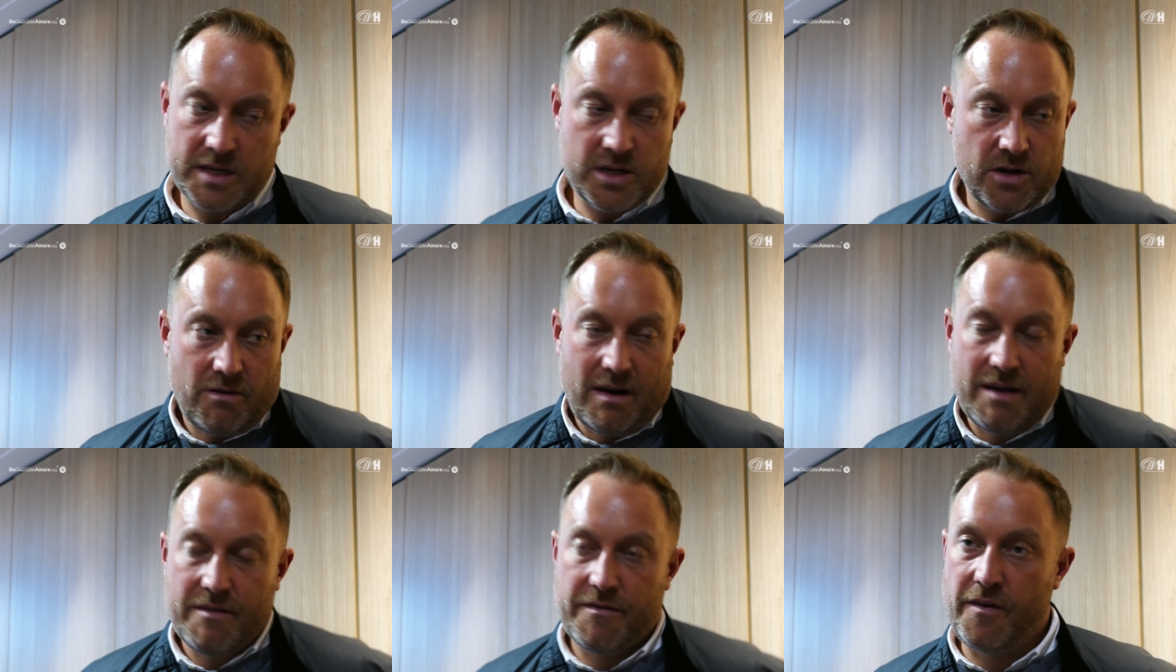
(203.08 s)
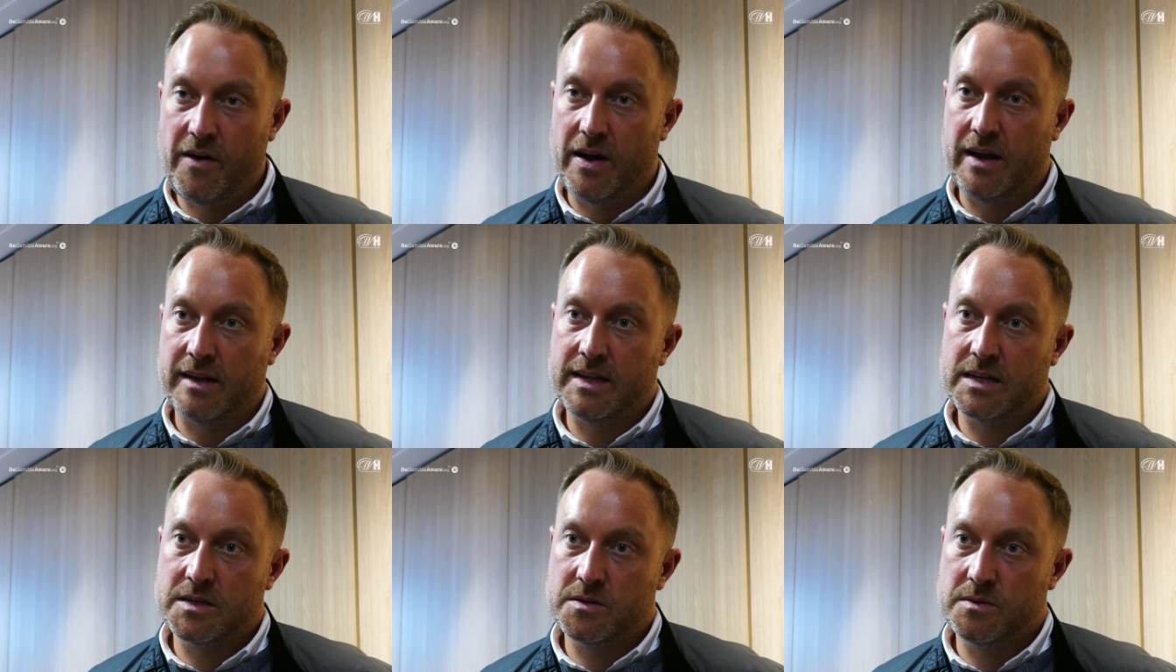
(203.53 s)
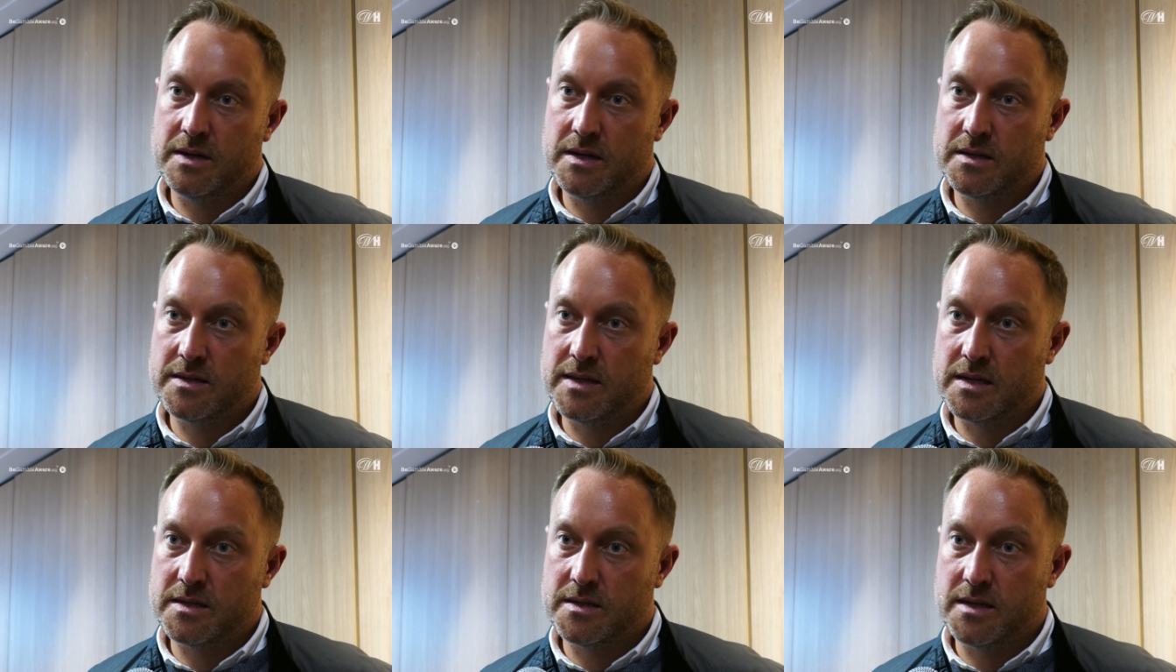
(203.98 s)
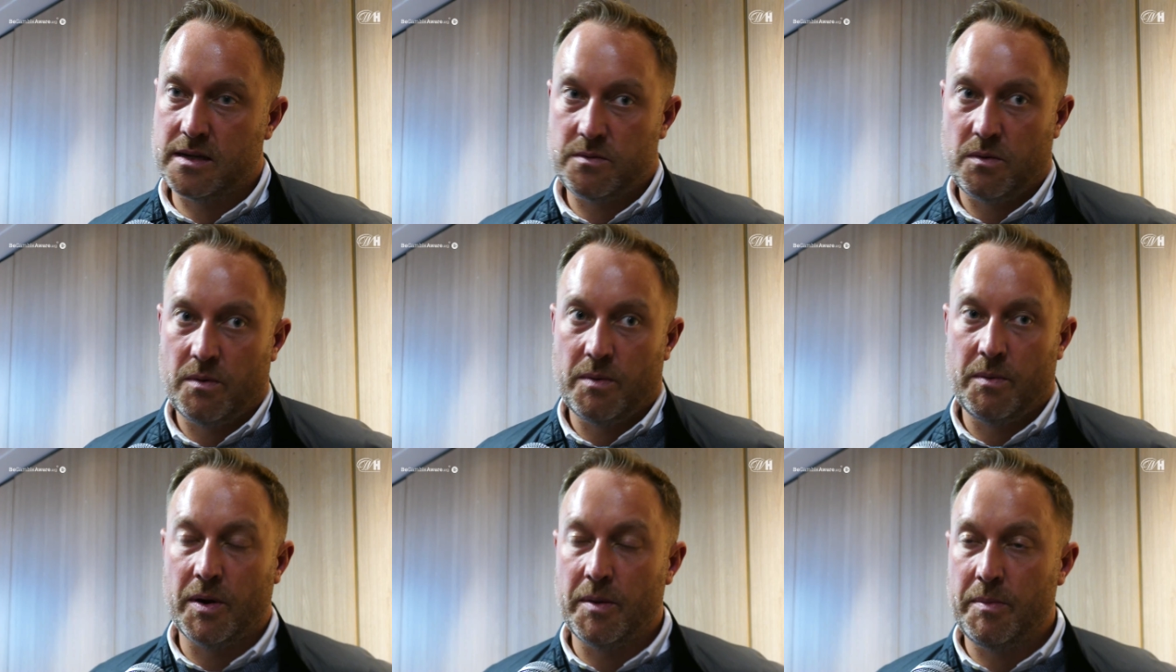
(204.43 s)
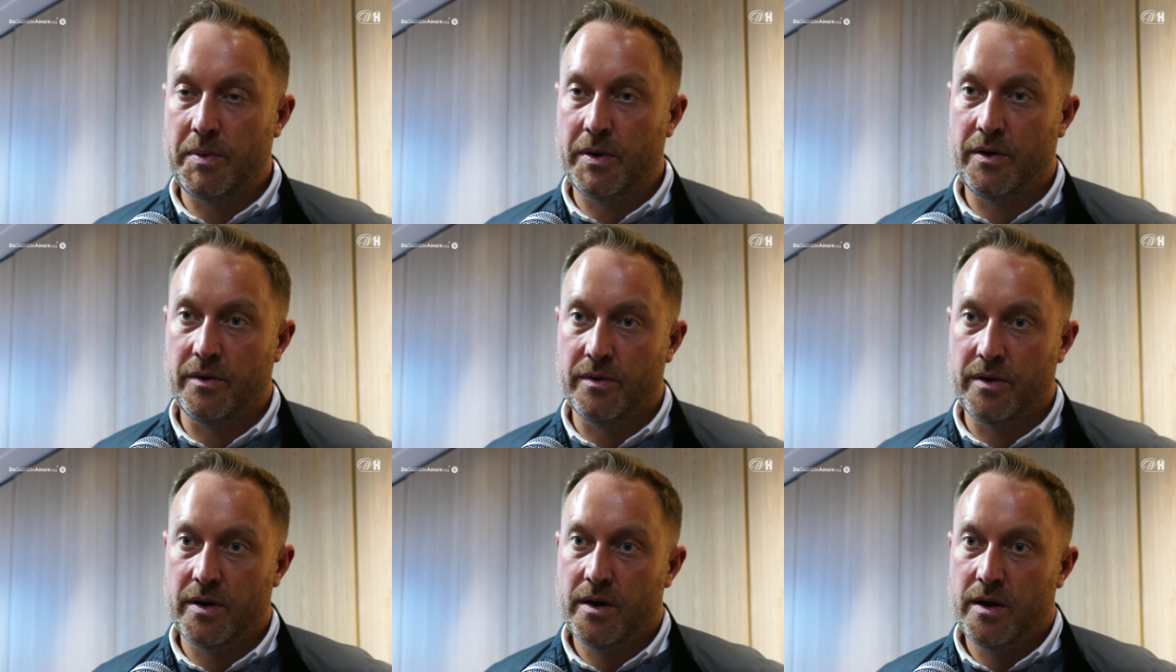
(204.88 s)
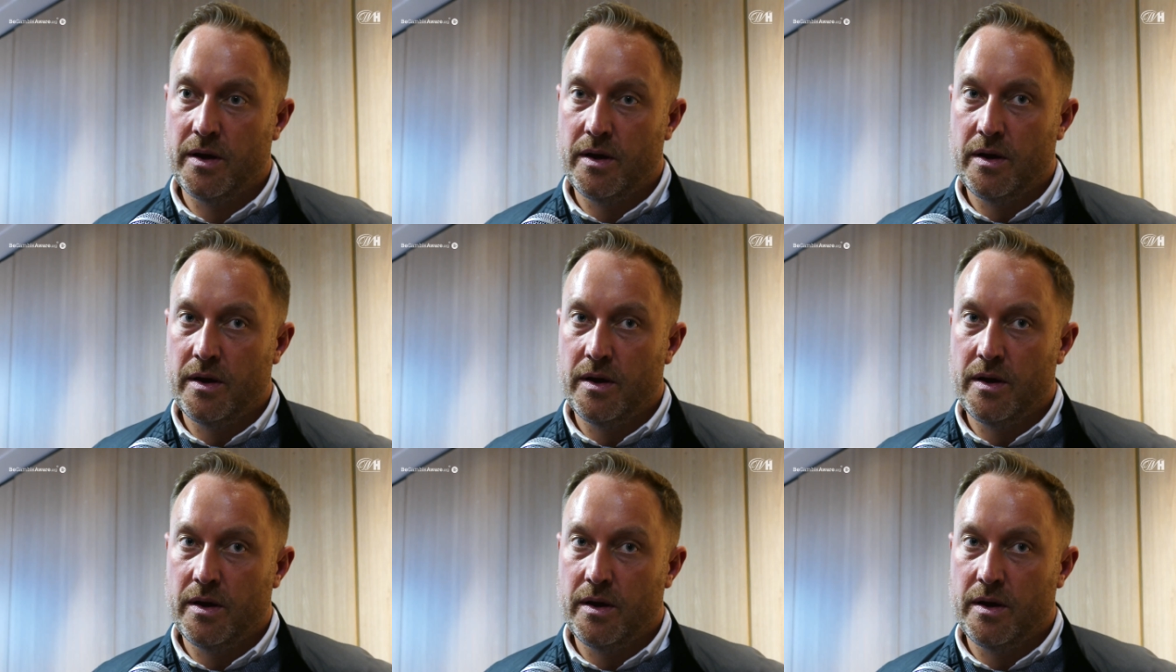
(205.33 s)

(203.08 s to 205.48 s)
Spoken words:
It's a great fight, and that's what we want to put on.